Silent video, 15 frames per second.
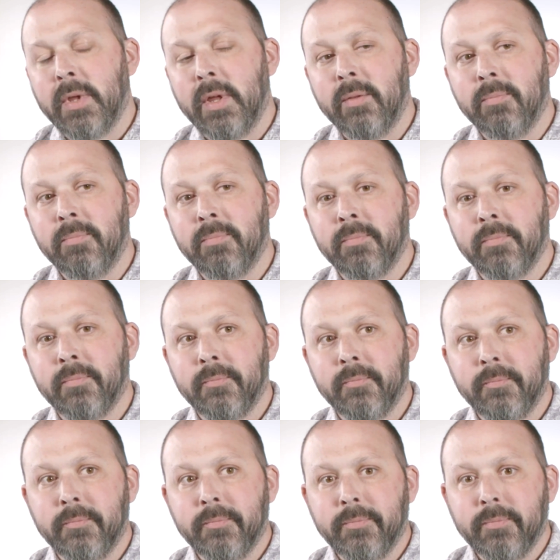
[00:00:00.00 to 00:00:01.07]
And
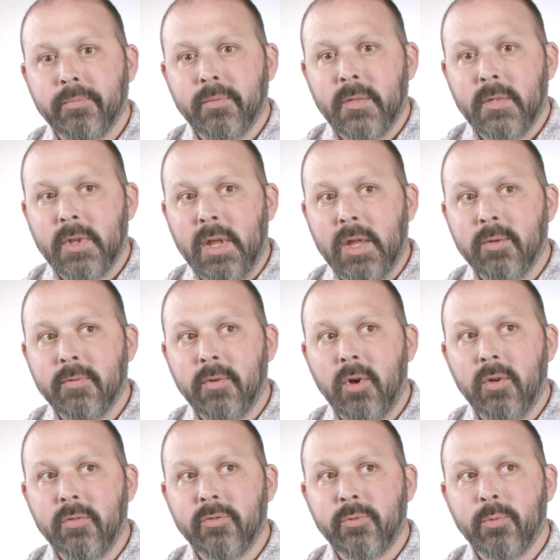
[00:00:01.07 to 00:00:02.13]
that
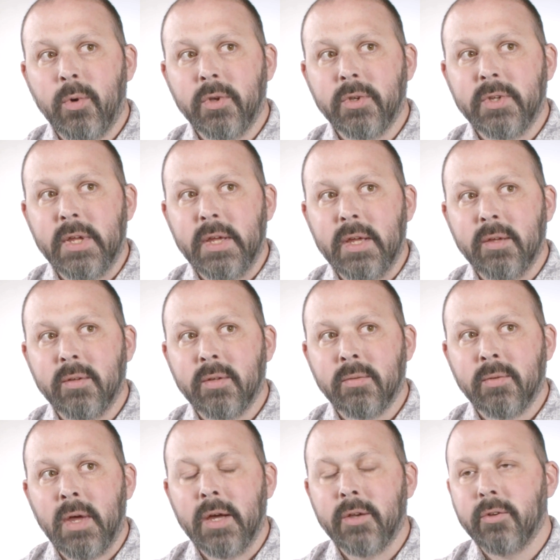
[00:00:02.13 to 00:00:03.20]
involves just 1 day
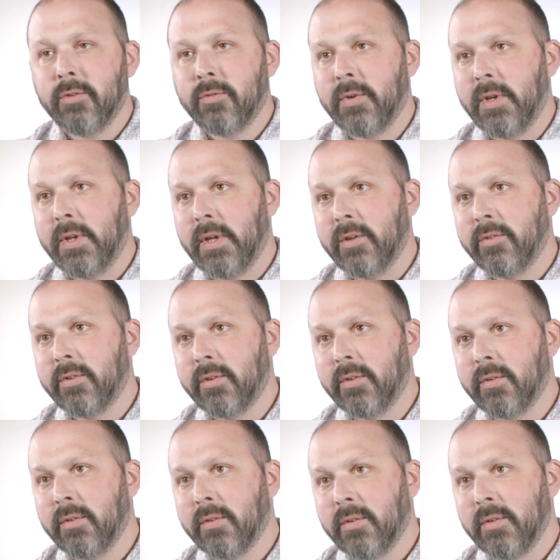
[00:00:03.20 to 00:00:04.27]
high dose
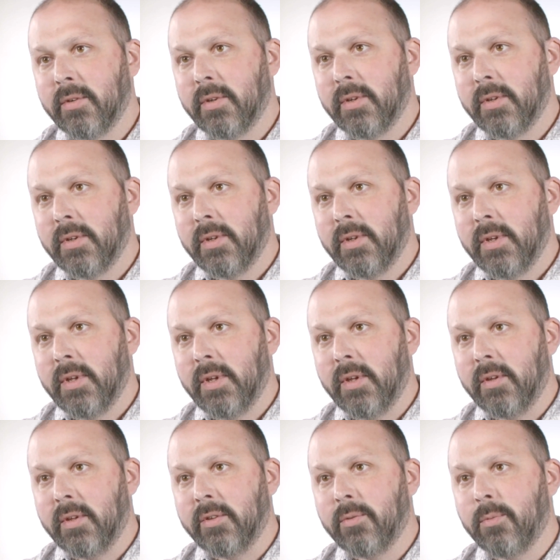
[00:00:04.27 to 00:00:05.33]
radiation
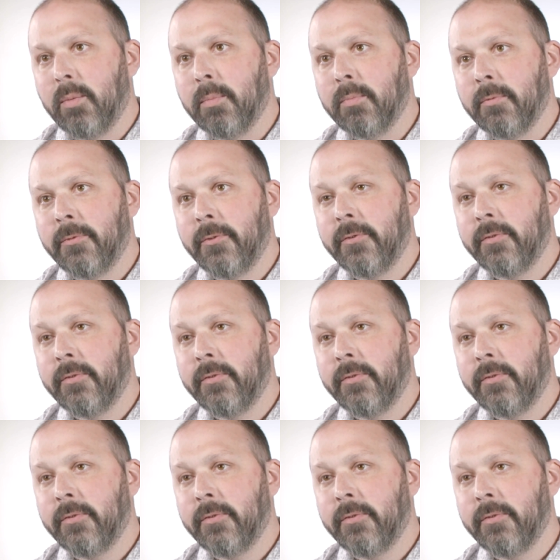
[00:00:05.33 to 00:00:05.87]
into one